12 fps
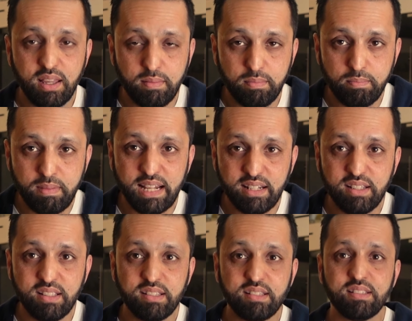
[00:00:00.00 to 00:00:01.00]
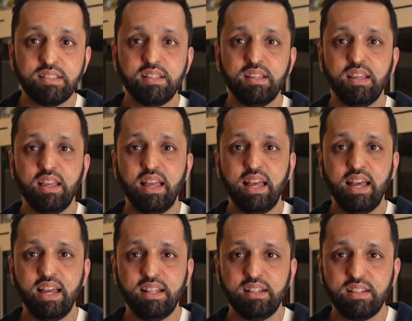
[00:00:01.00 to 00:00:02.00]
manners
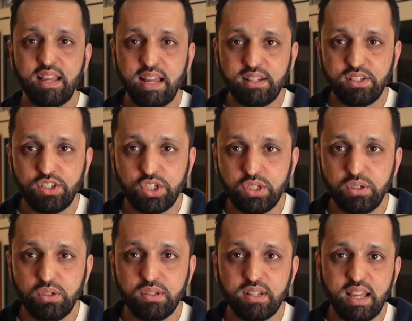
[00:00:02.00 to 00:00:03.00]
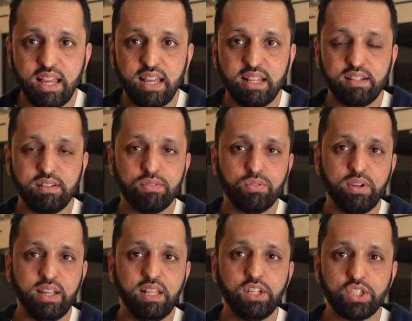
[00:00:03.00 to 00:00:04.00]
and attitude, and
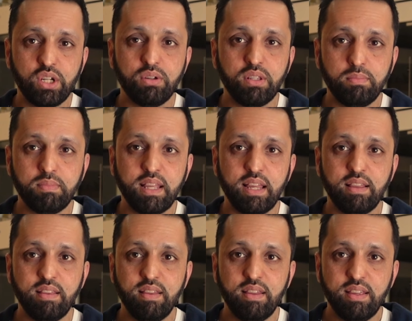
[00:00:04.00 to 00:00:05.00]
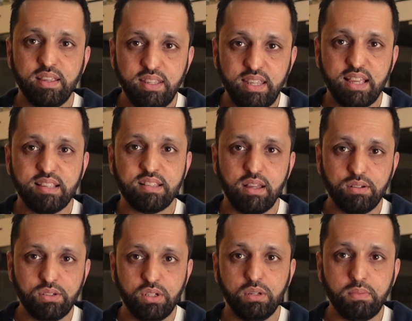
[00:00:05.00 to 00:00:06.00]
really show them that, yes, I'll
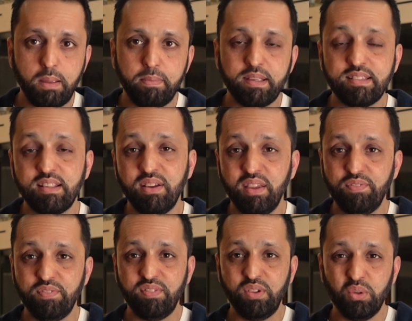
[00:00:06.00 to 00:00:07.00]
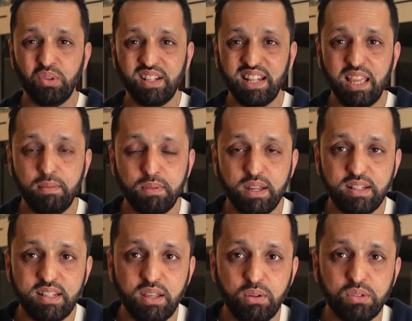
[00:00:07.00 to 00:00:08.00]
do my best. Now, if you're late by a
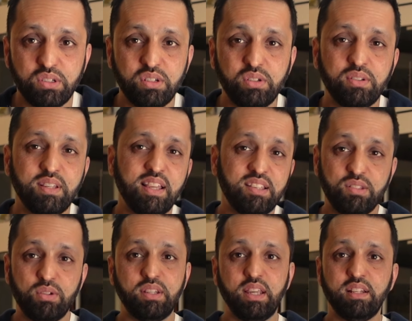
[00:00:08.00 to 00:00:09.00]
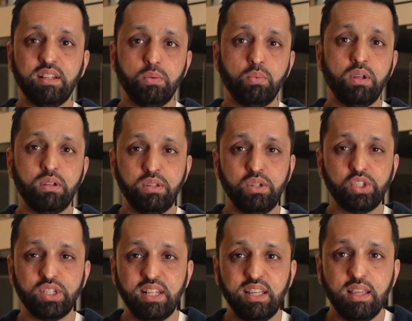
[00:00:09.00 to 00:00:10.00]
day or two, it's not the end of the world.
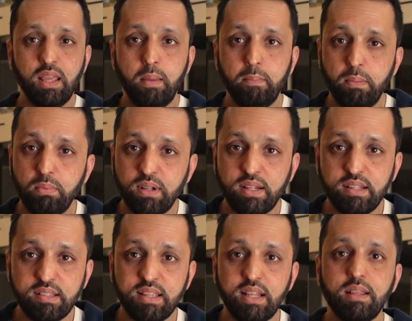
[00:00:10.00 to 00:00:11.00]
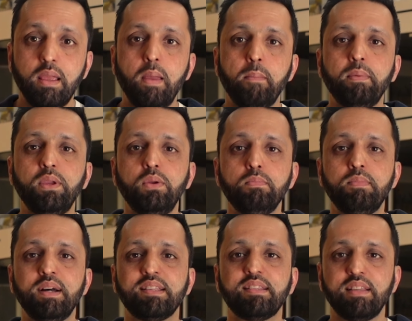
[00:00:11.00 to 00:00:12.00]
Usually people understand, but you
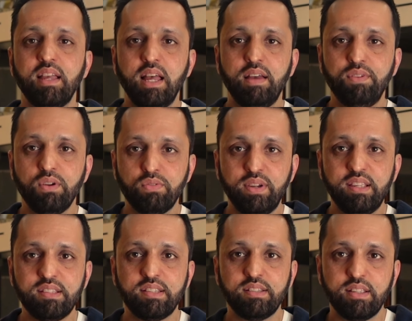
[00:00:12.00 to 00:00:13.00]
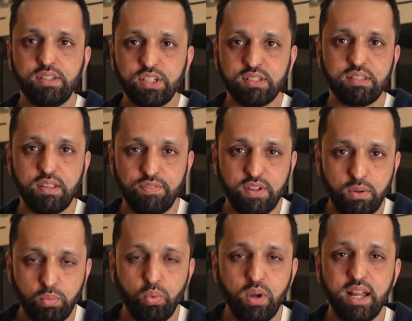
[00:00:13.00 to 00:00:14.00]
must have your reasons and justify
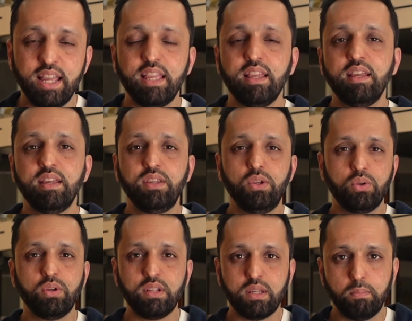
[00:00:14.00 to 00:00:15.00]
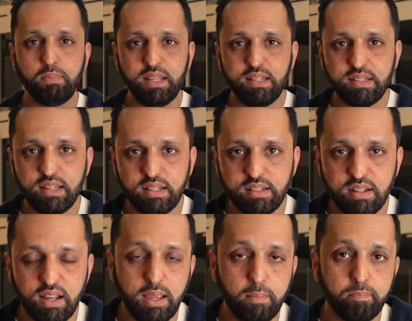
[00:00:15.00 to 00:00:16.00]
why you couldn't complete it in
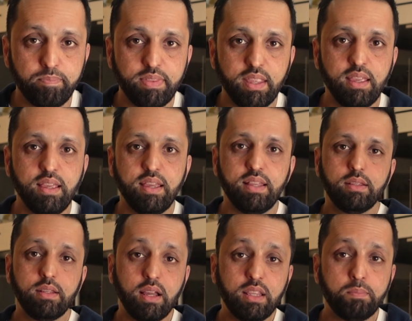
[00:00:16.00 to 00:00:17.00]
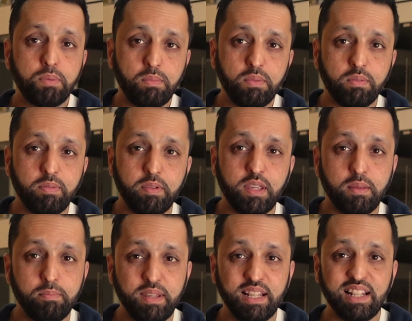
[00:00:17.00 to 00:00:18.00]
time. The other problem can
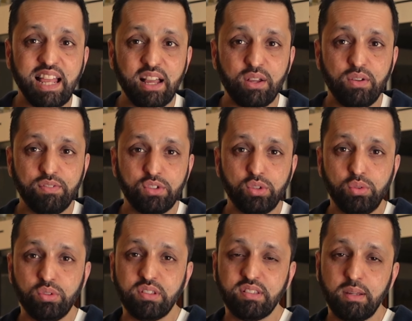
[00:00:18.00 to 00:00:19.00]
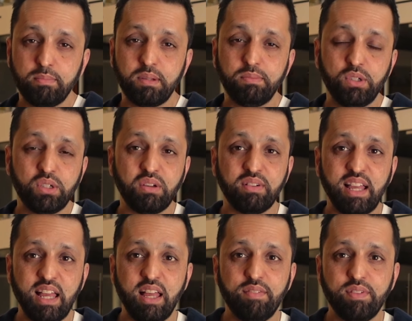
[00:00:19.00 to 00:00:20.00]
be lack of tools. So sometimes you don't
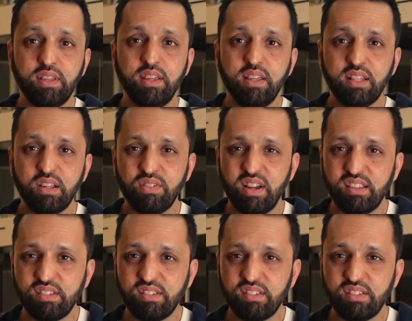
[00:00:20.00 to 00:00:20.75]
have the right